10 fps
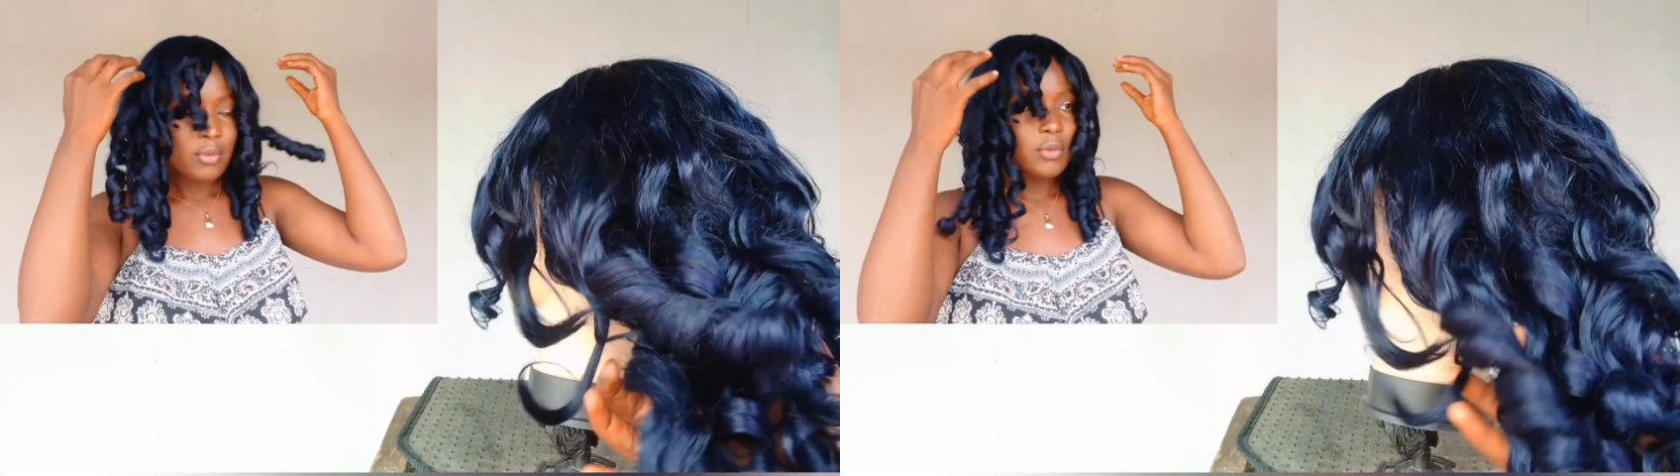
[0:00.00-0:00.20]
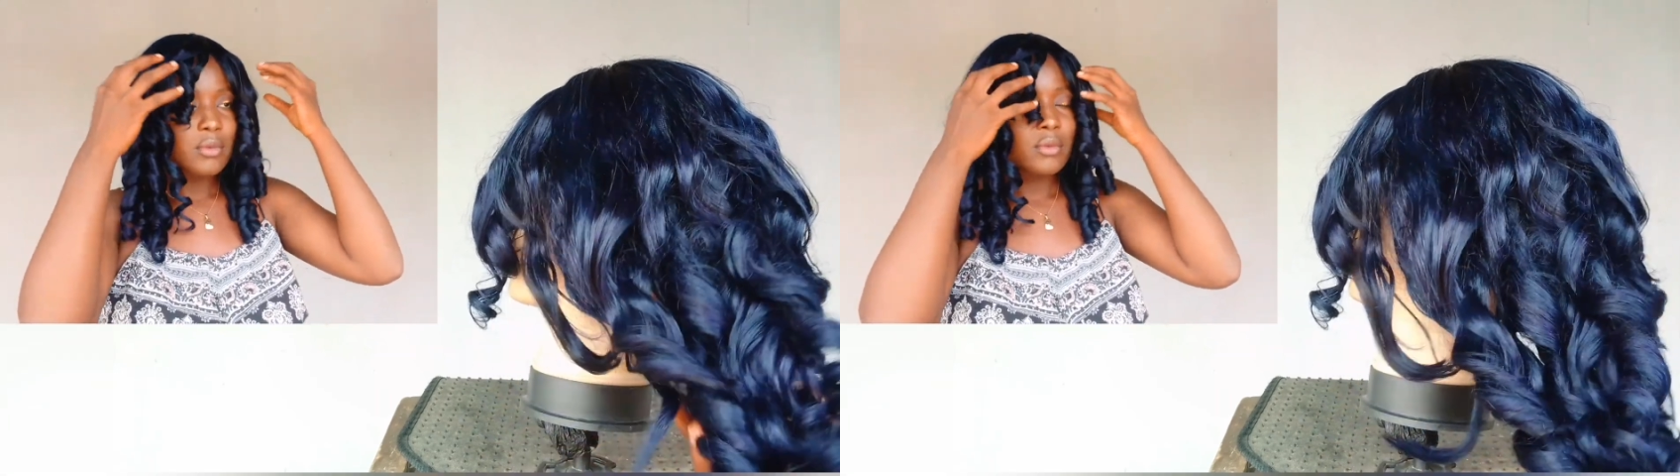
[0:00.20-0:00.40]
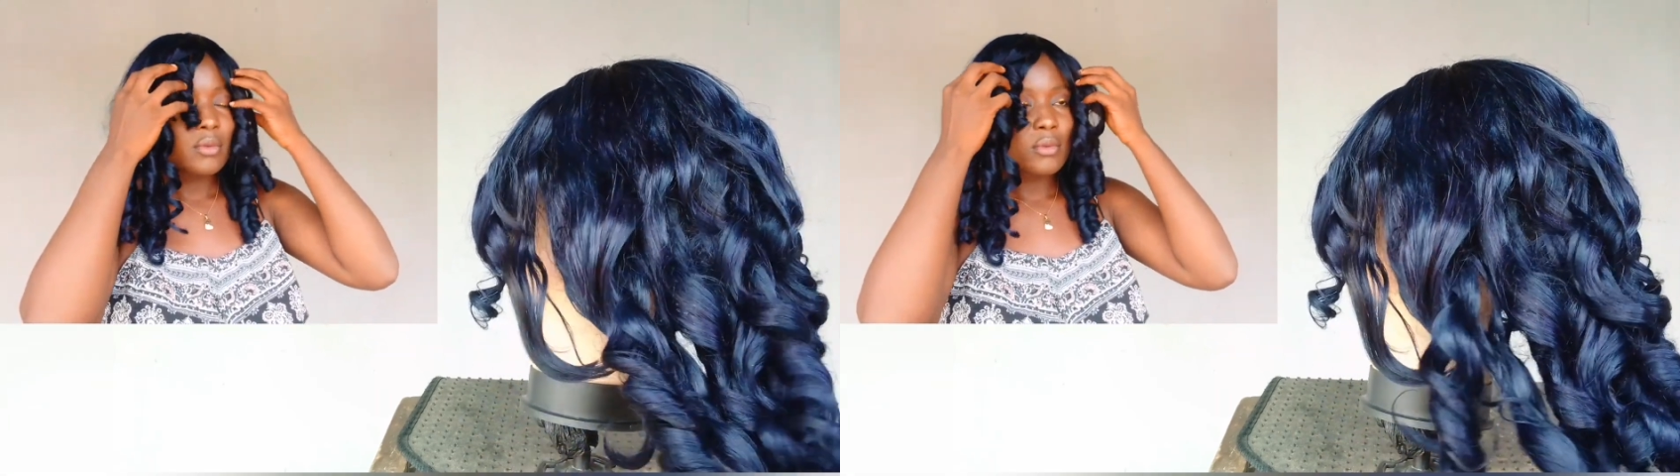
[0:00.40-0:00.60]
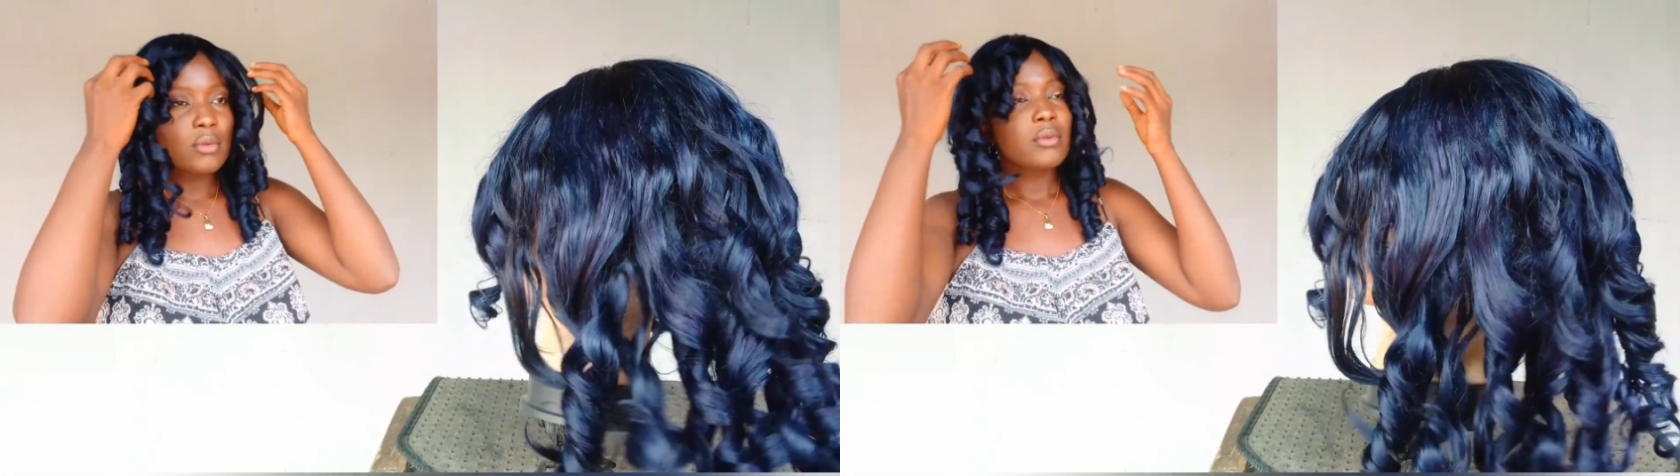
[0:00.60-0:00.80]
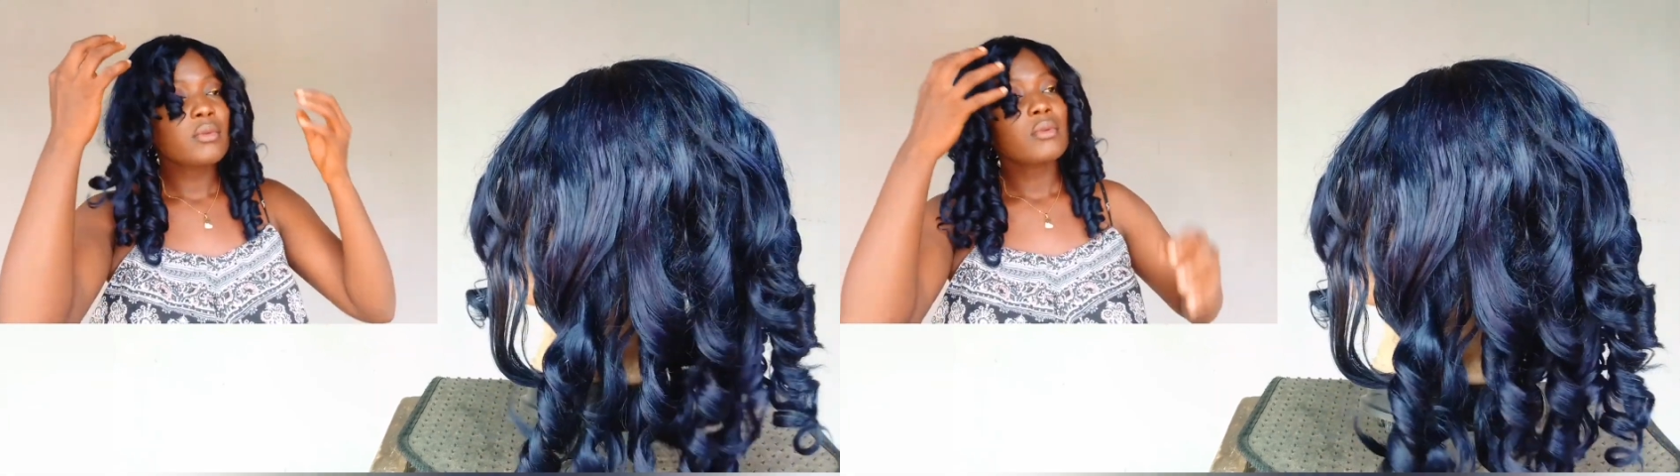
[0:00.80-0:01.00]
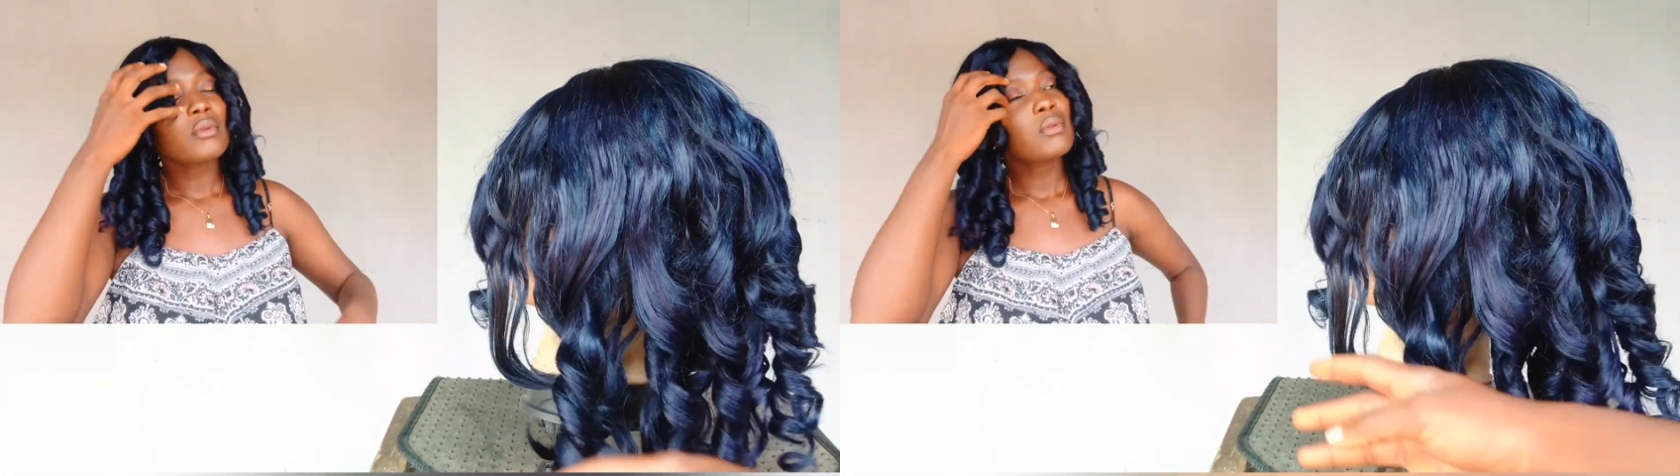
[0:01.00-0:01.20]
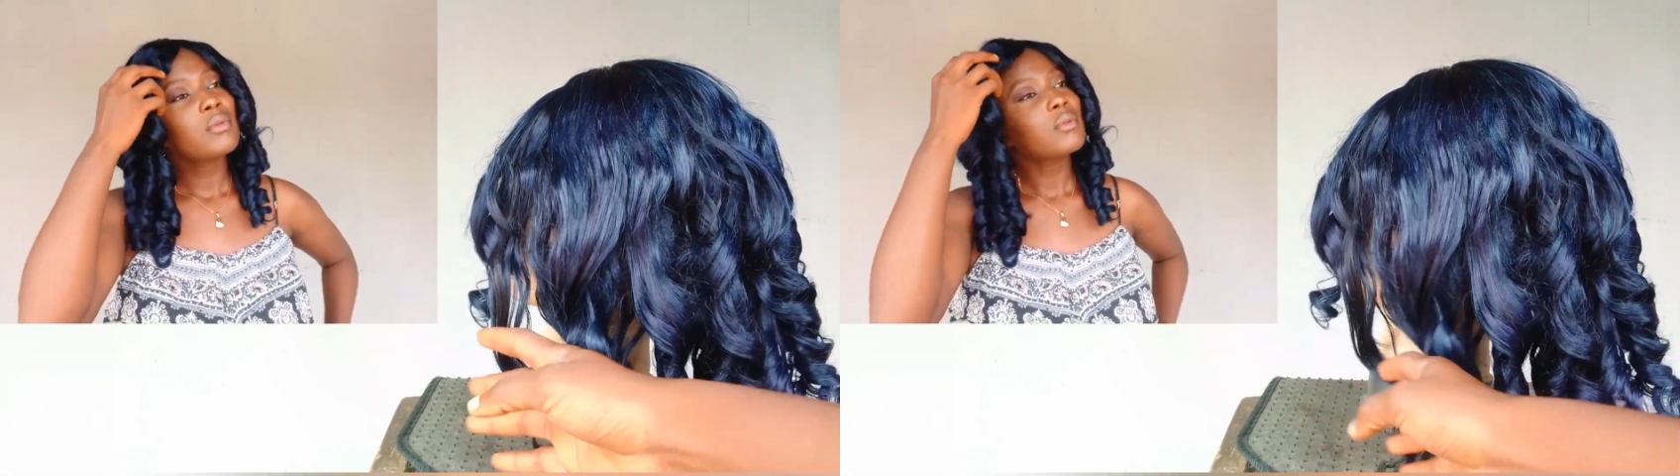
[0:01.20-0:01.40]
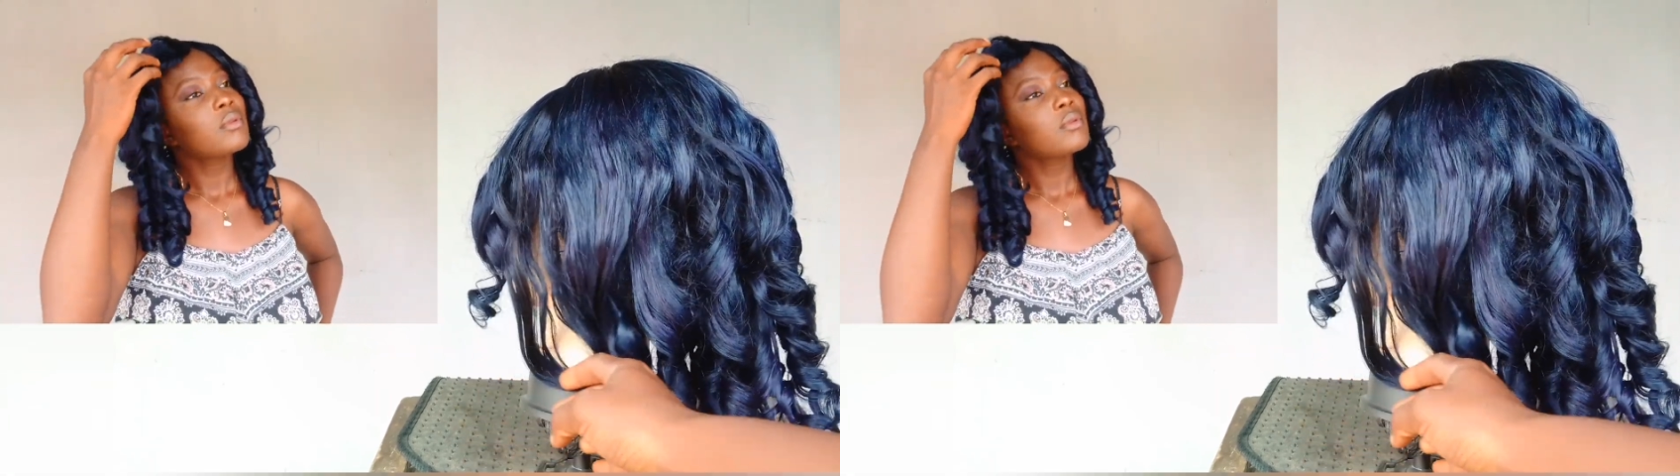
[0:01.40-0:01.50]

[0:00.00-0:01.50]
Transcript: a couple of days,